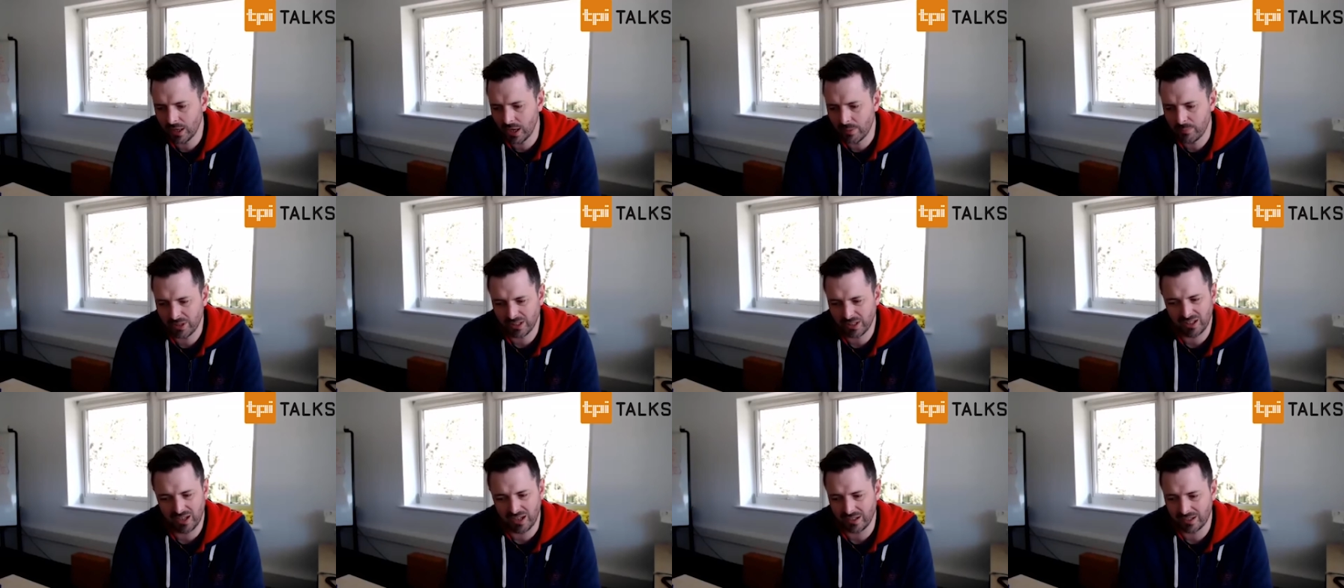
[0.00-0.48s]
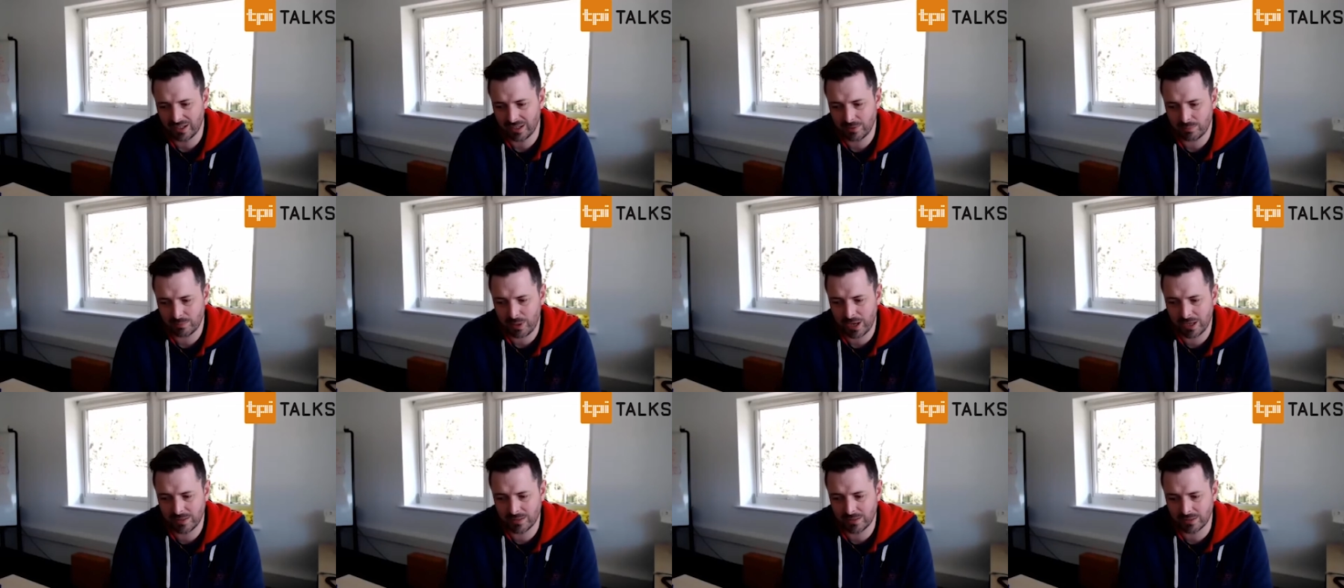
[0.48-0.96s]
a bit like i guess
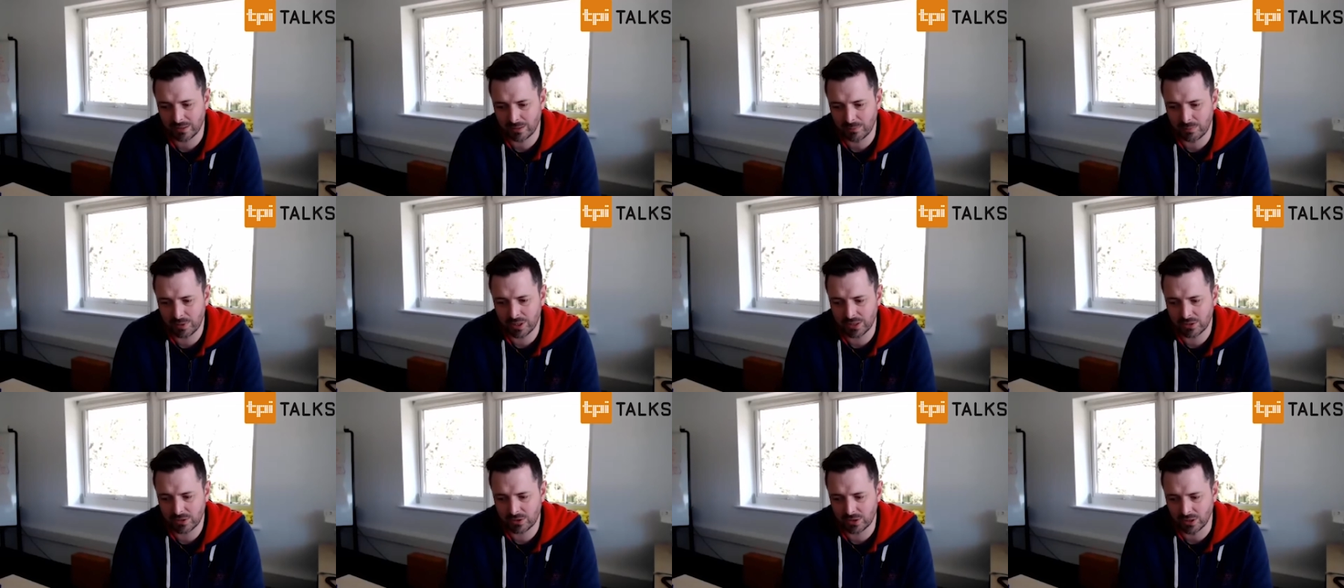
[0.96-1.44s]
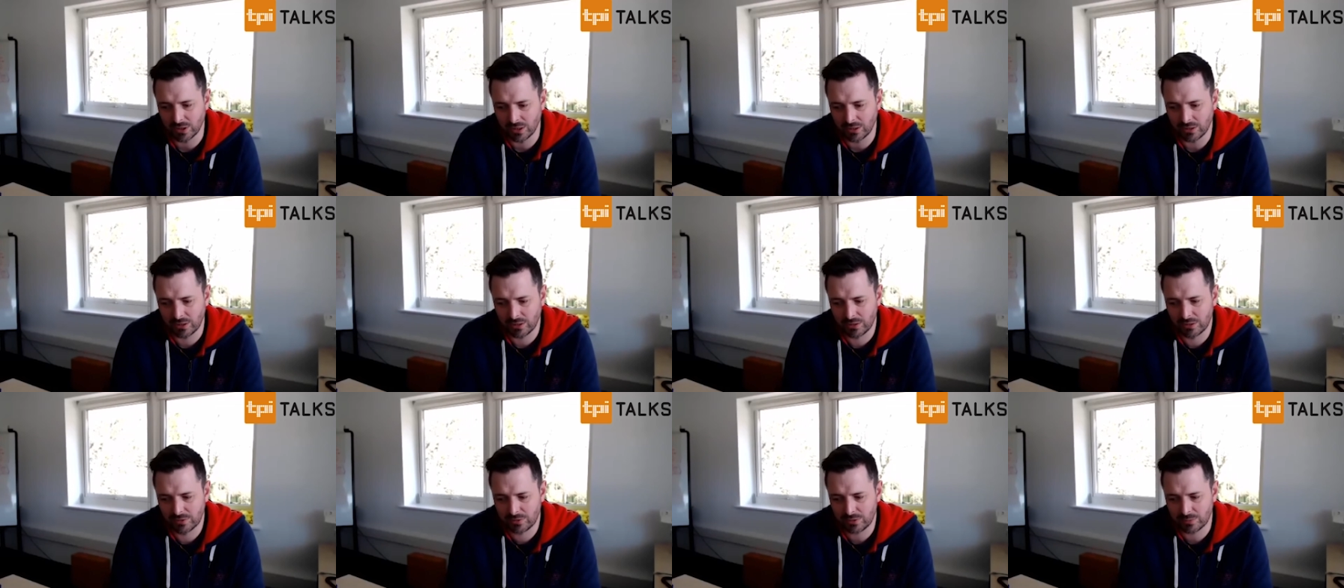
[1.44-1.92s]
painting a picture
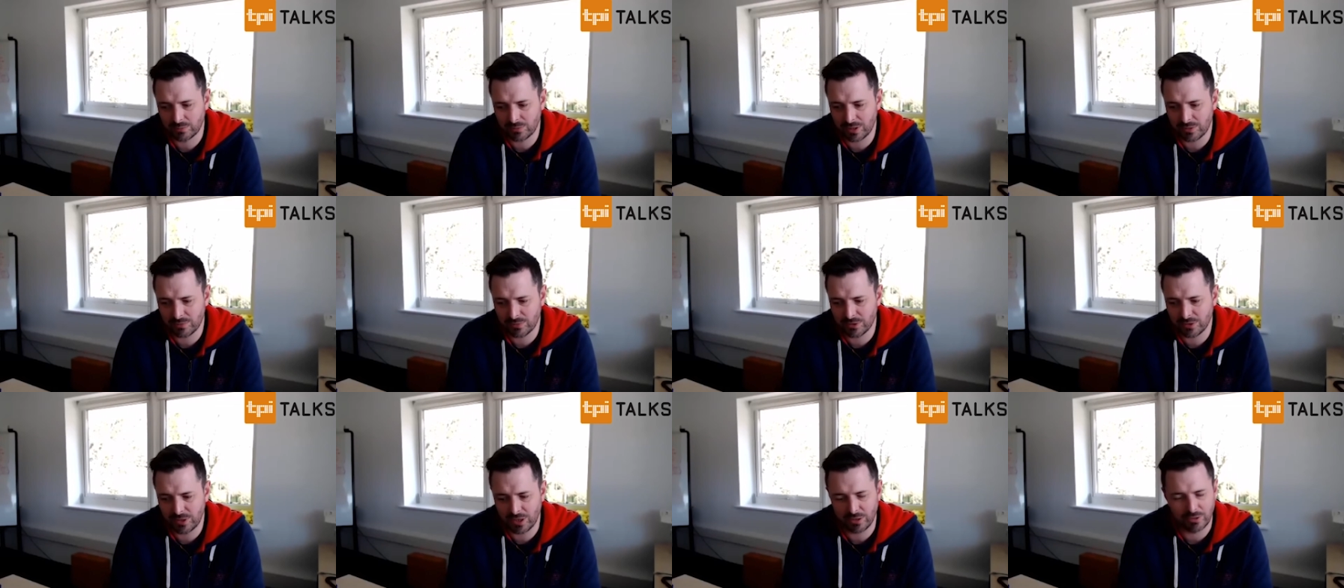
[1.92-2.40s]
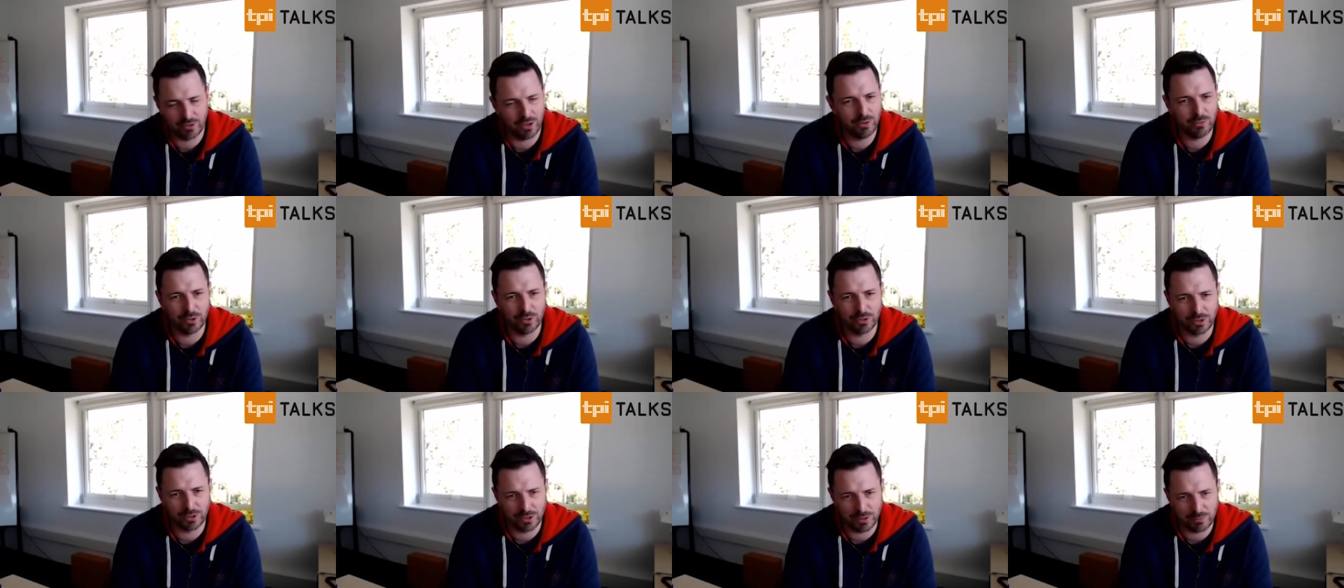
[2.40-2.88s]
sometimes you don't know
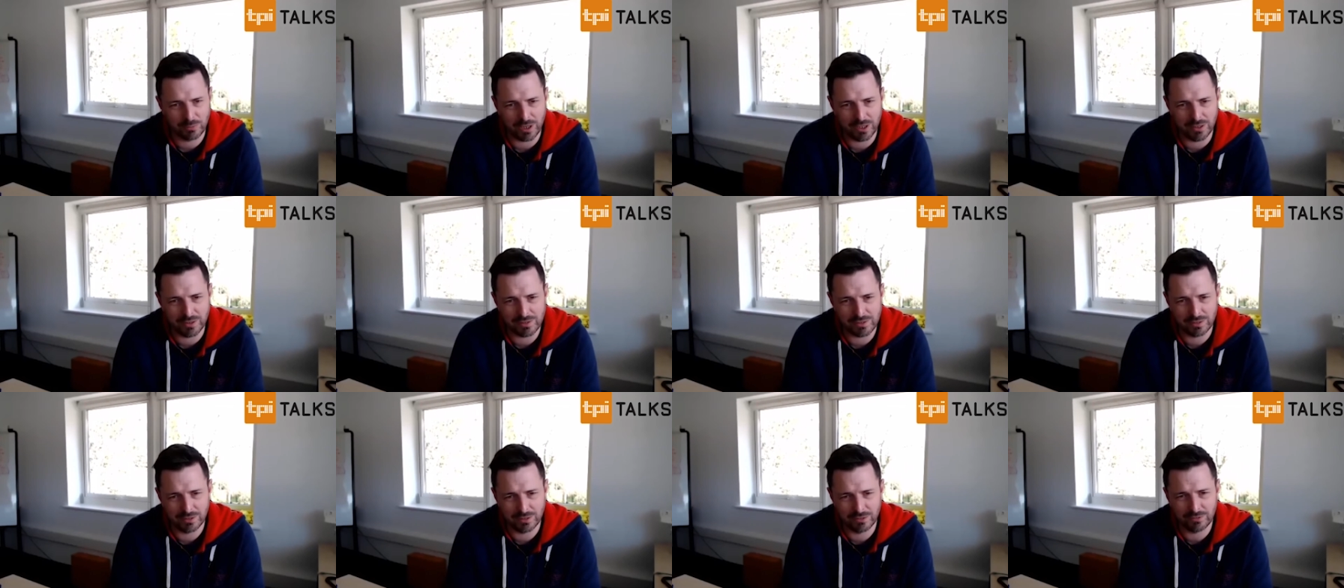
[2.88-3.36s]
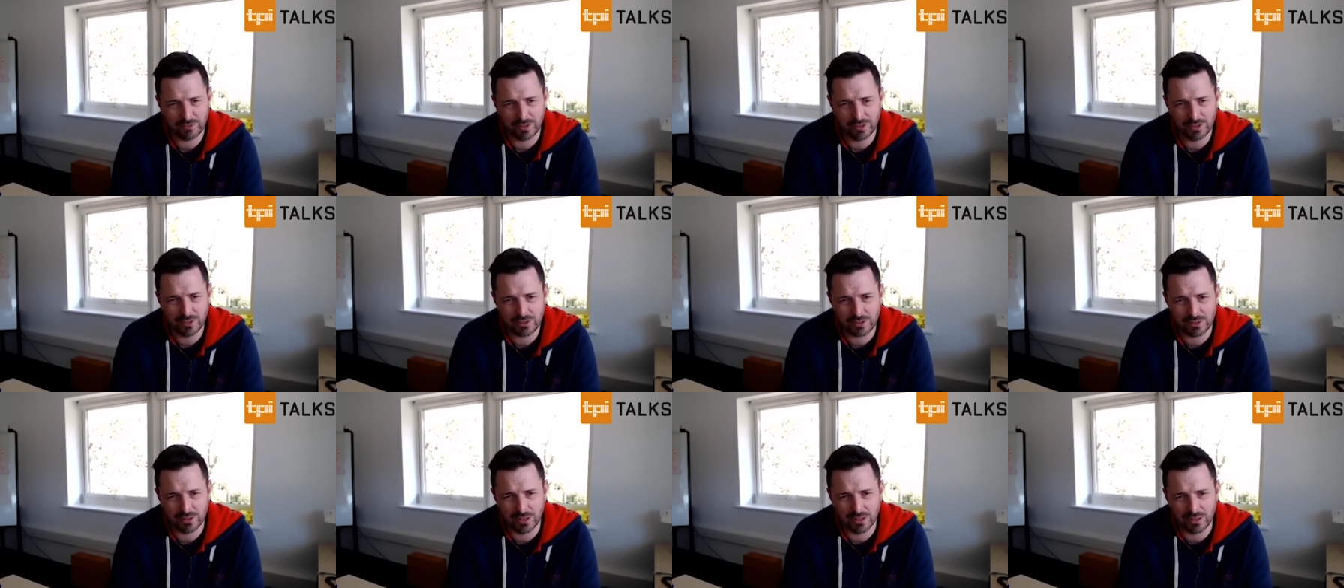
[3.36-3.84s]
what you're going to paint until you have
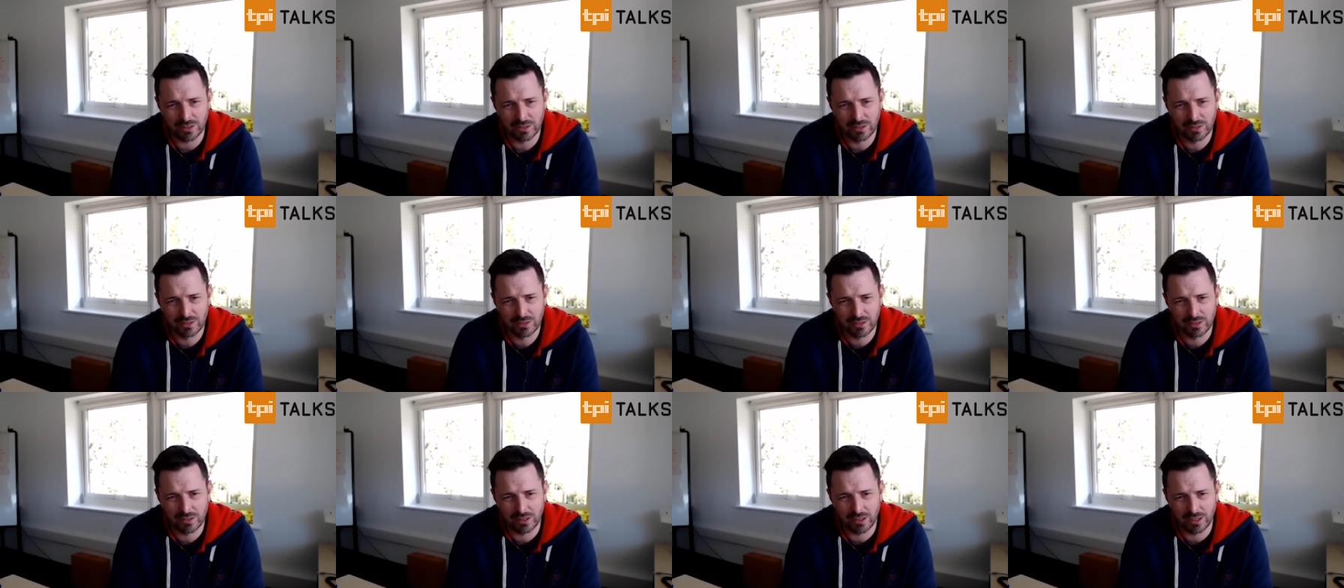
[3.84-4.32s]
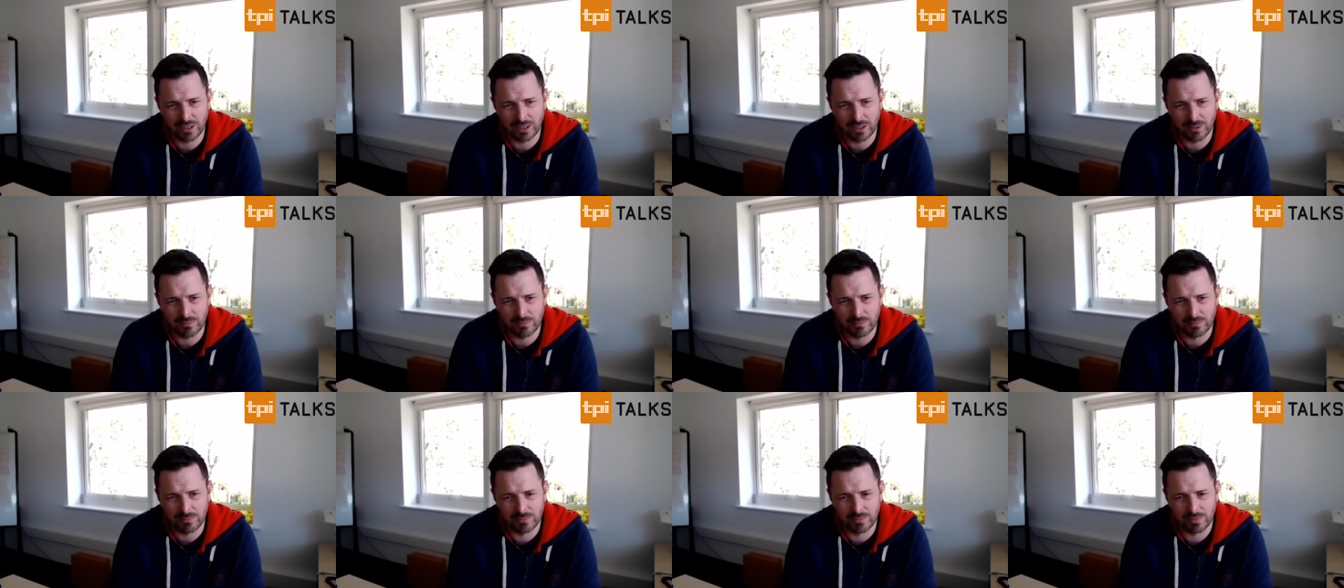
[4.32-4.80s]
finished it um,